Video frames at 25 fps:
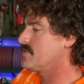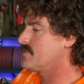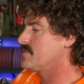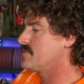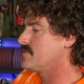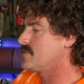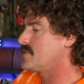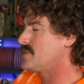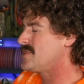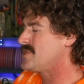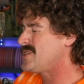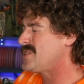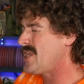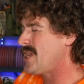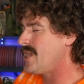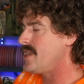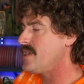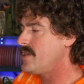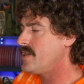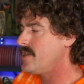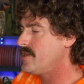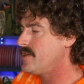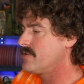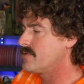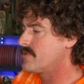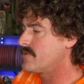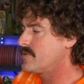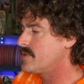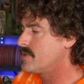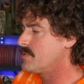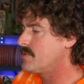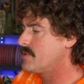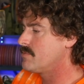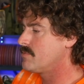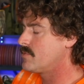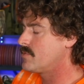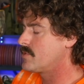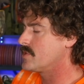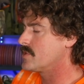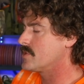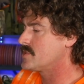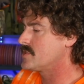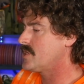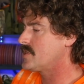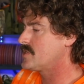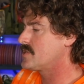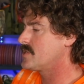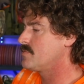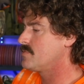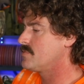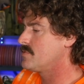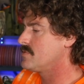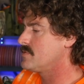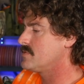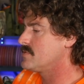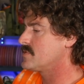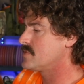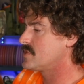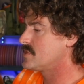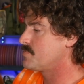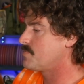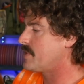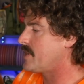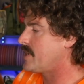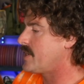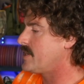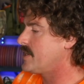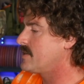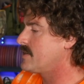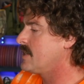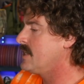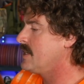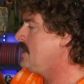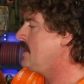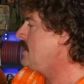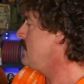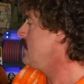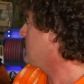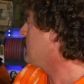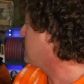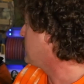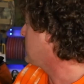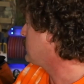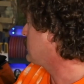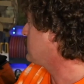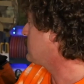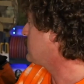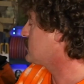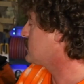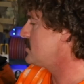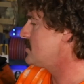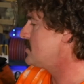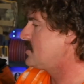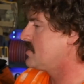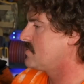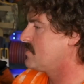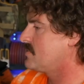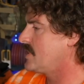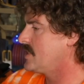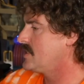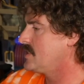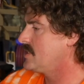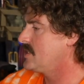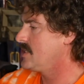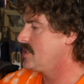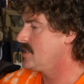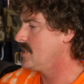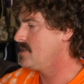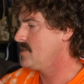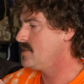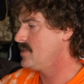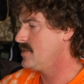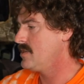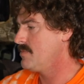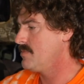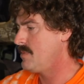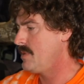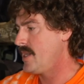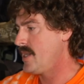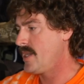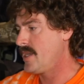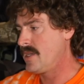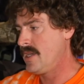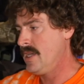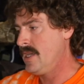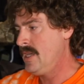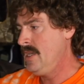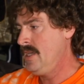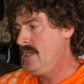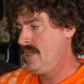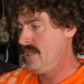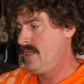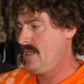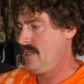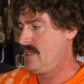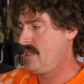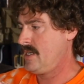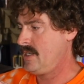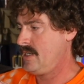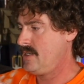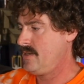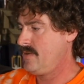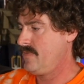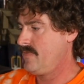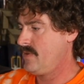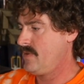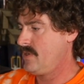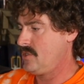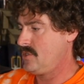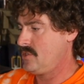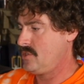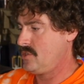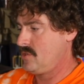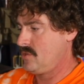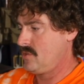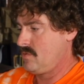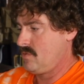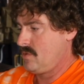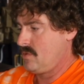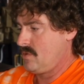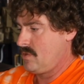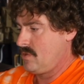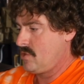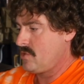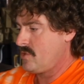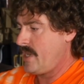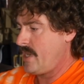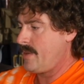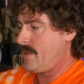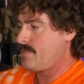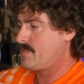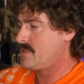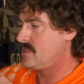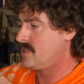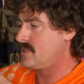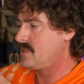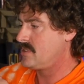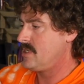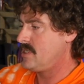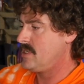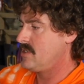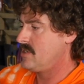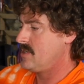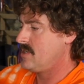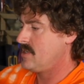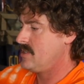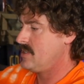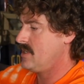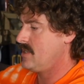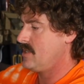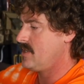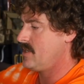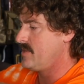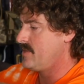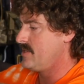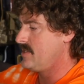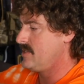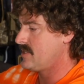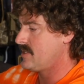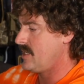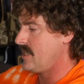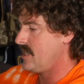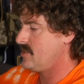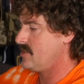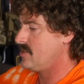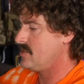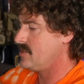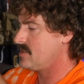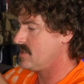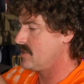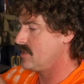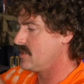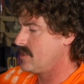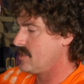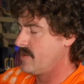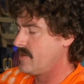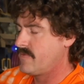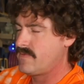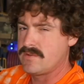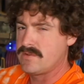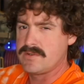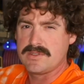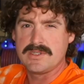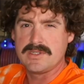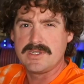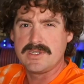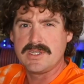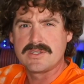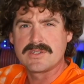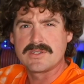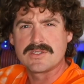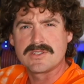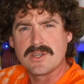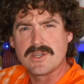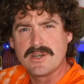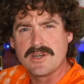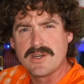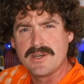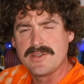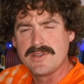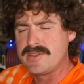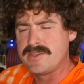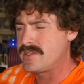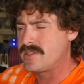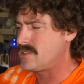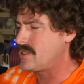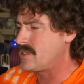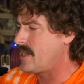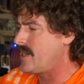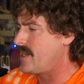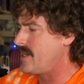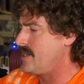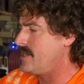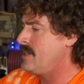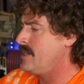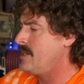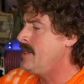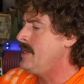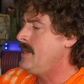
stay in a little bit more accessible spot. You'll see that when I dig into the bag, it kind of collapses in on these edges and covers the discs on the side.